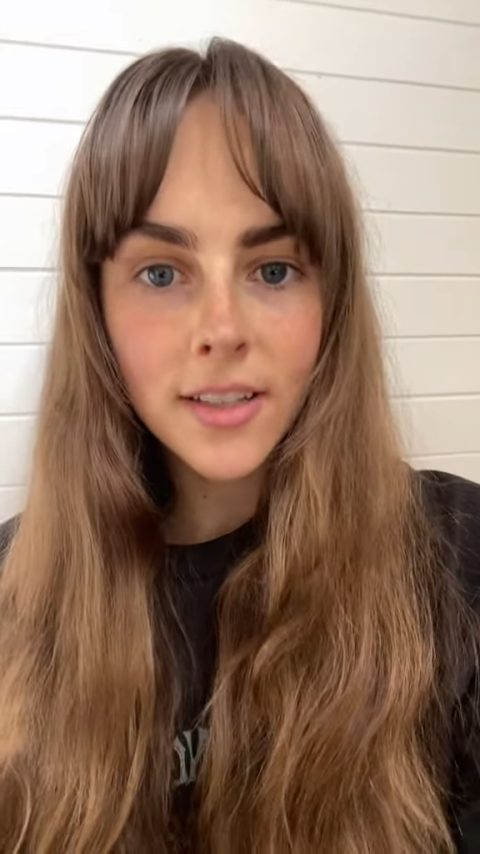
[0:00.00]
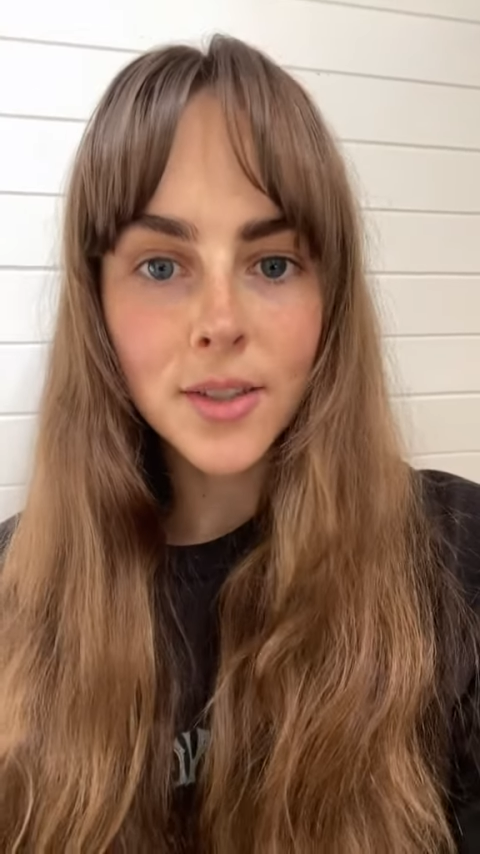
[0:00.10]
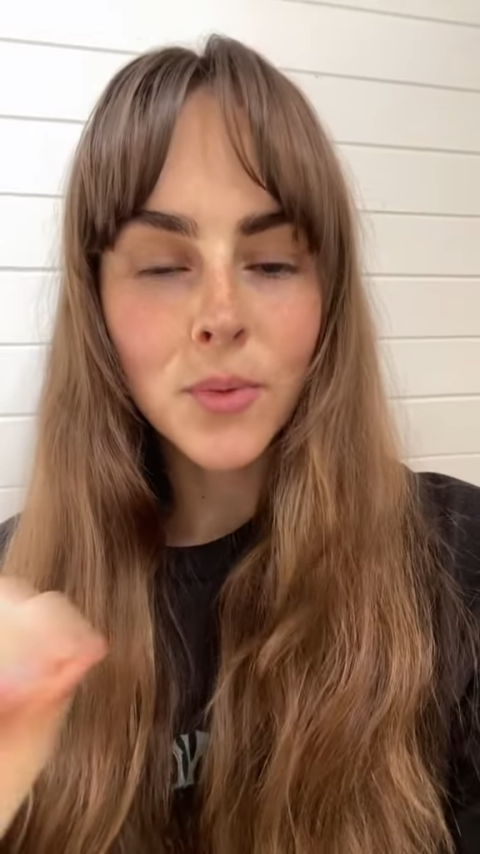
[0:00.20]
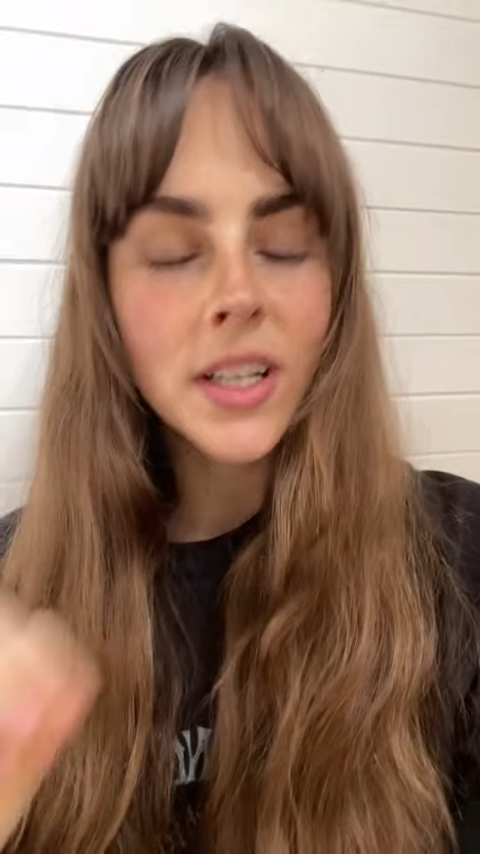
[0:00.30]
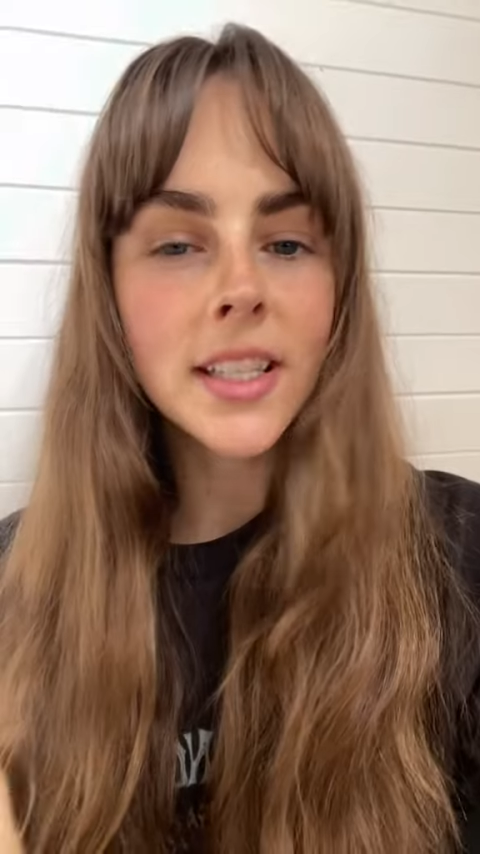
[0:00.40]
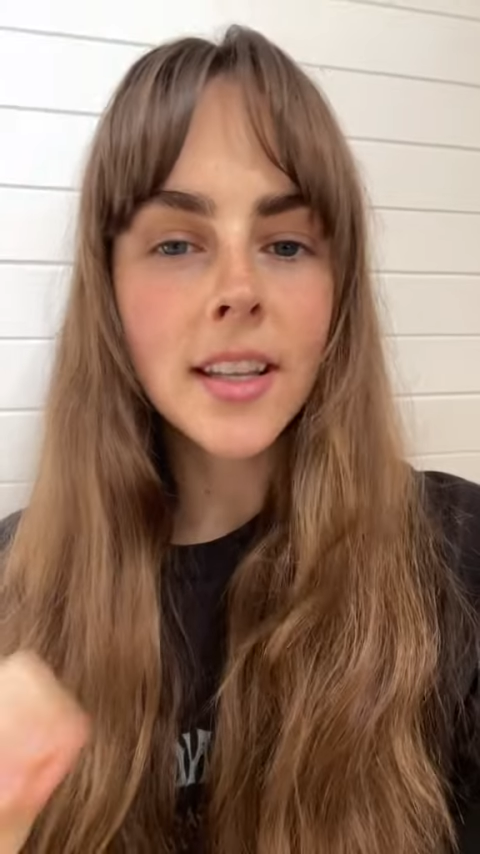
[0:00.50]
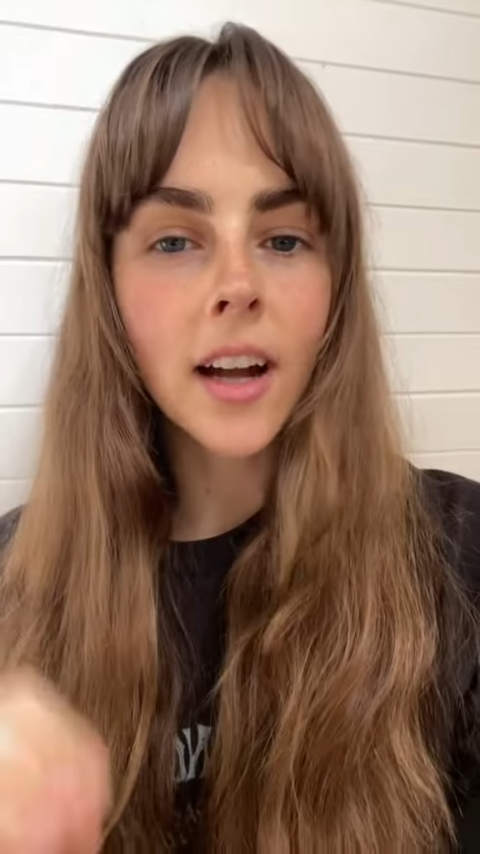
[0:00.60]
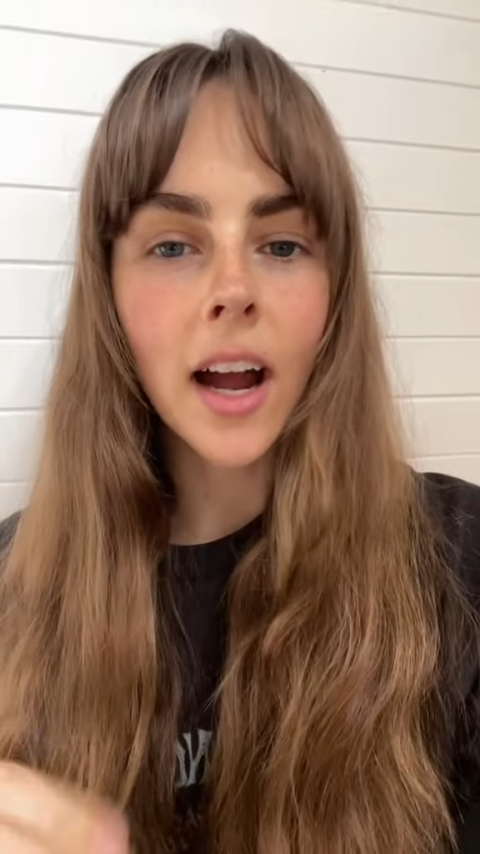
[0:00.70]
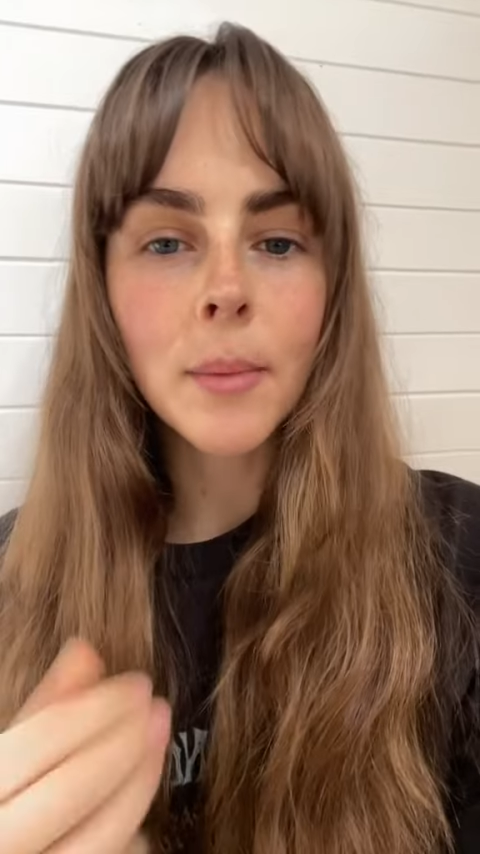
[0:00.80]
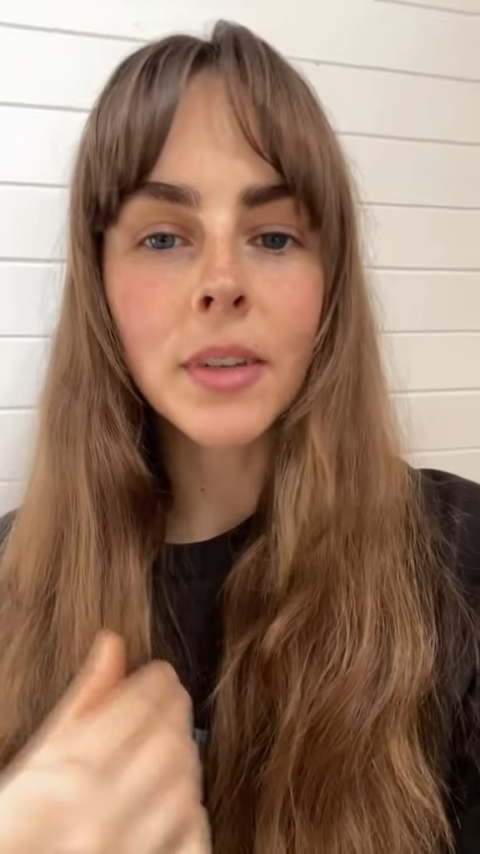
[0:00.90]
the reason that
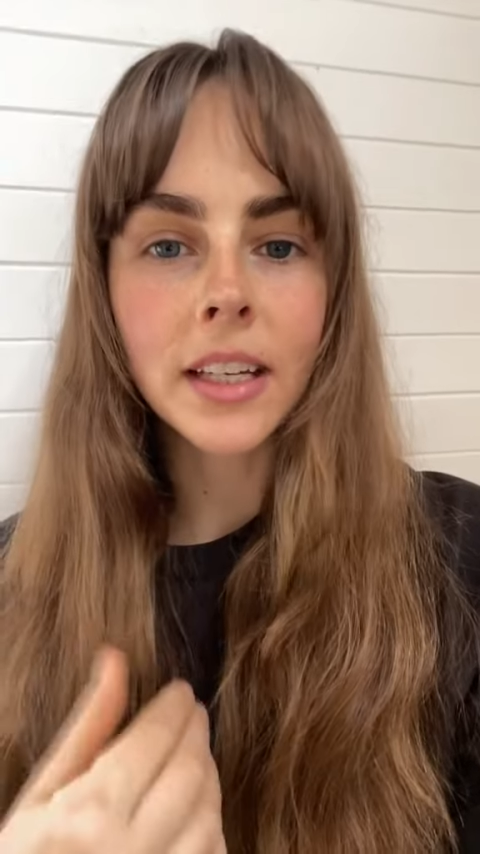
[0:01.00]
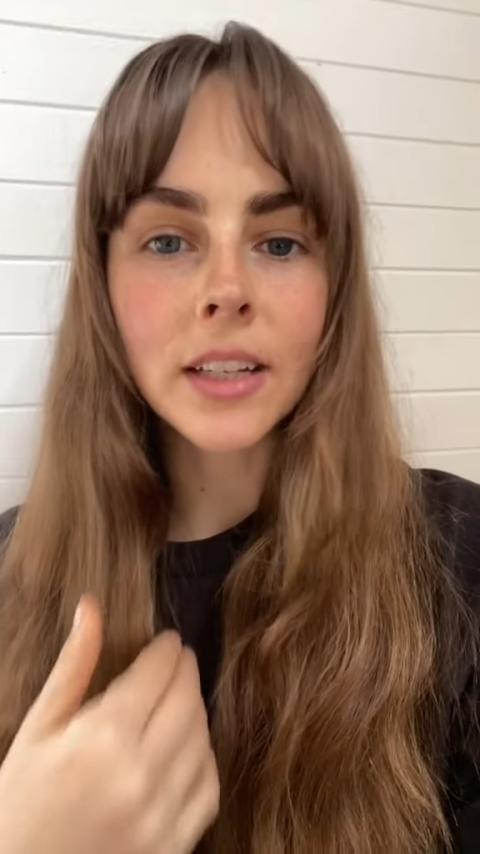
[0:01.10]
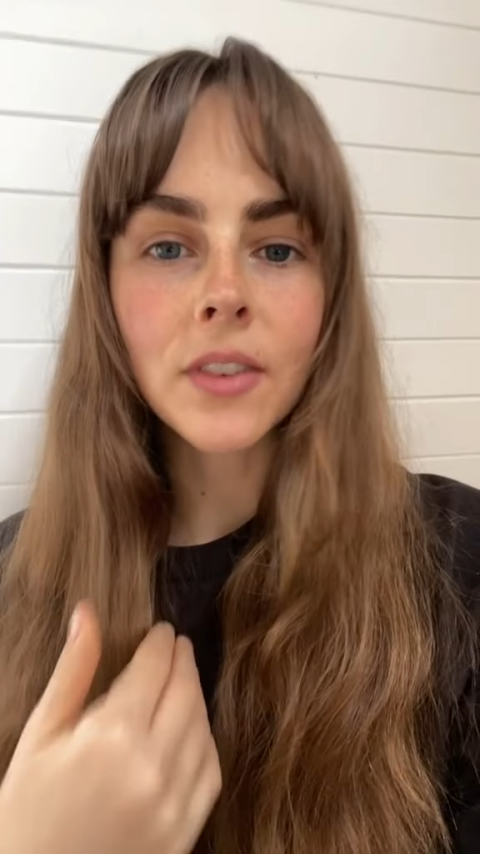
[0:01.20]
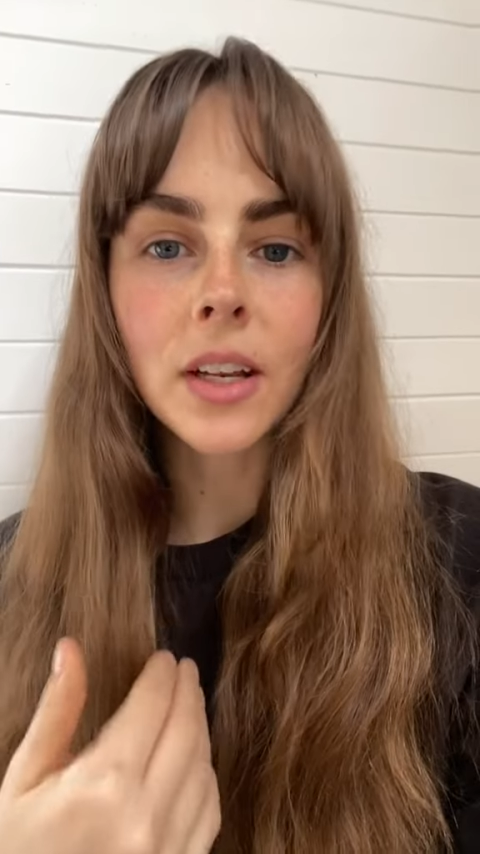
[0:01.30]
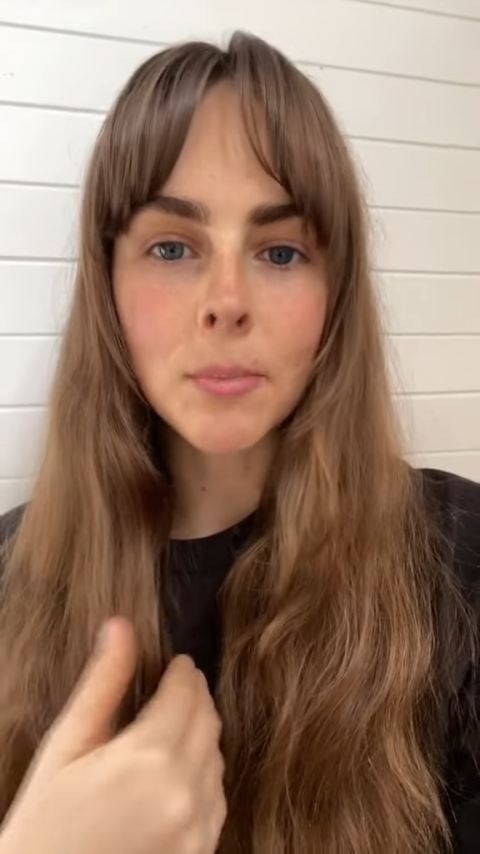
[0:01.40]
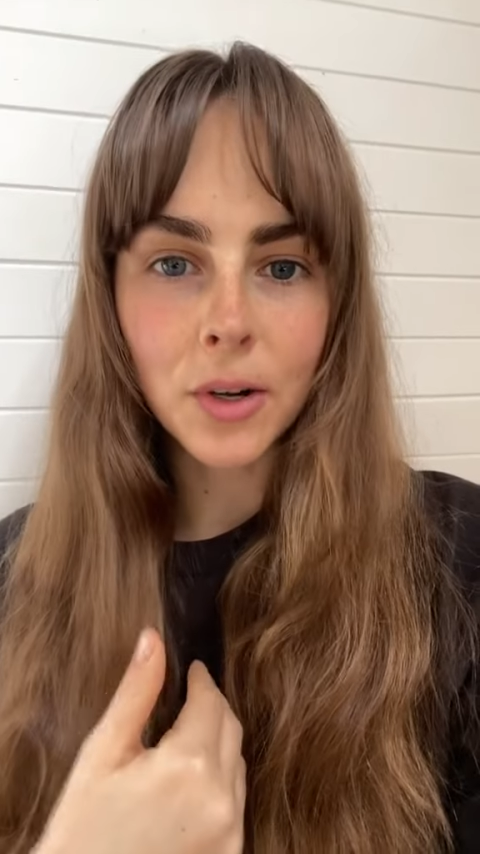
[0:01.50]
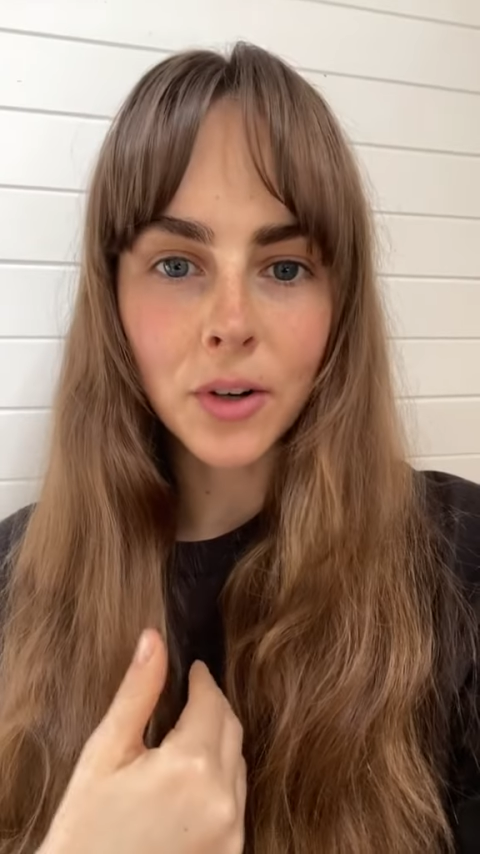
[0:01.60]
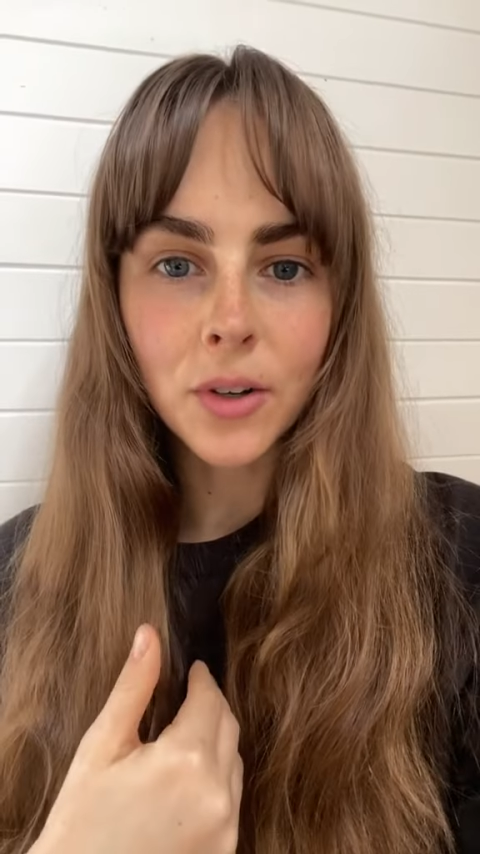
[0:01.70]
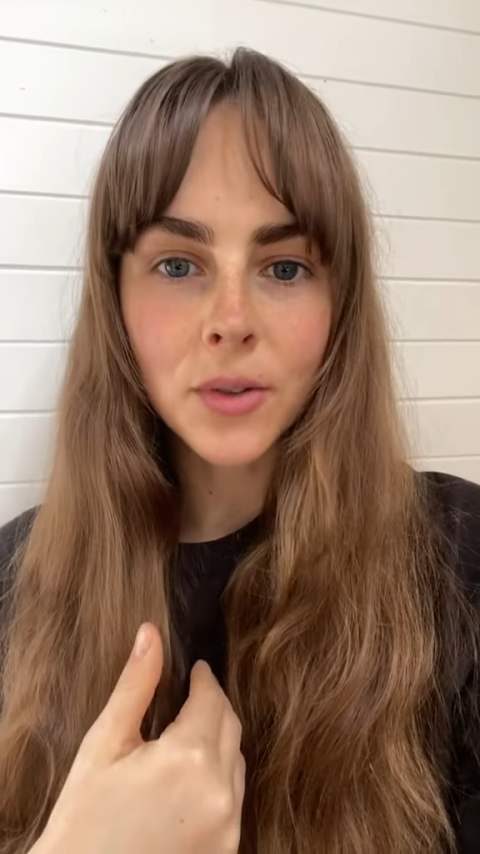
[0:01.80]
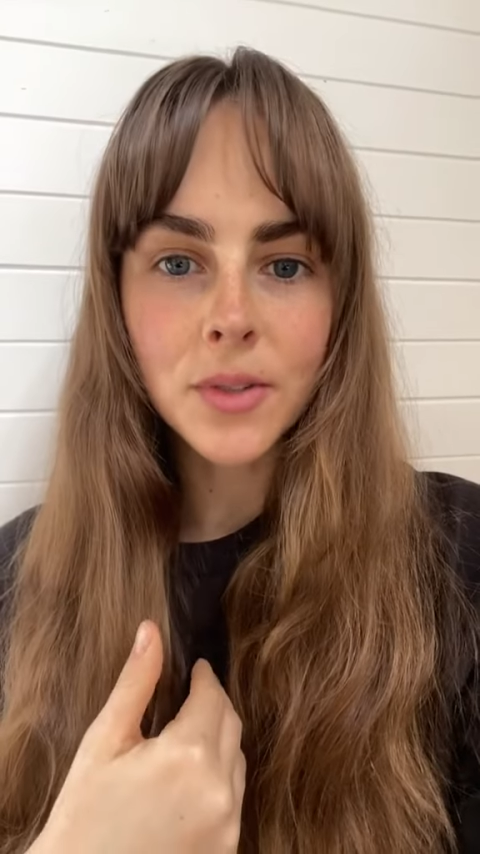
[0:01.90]
I believe in
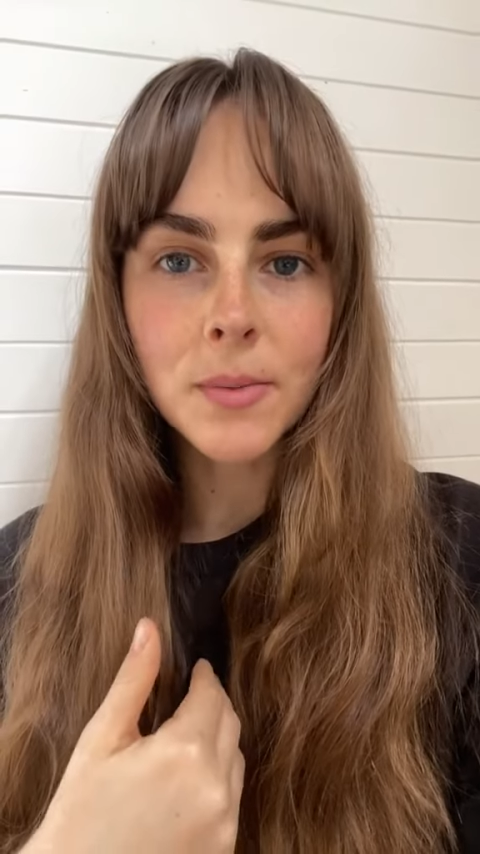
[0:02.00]
miracles,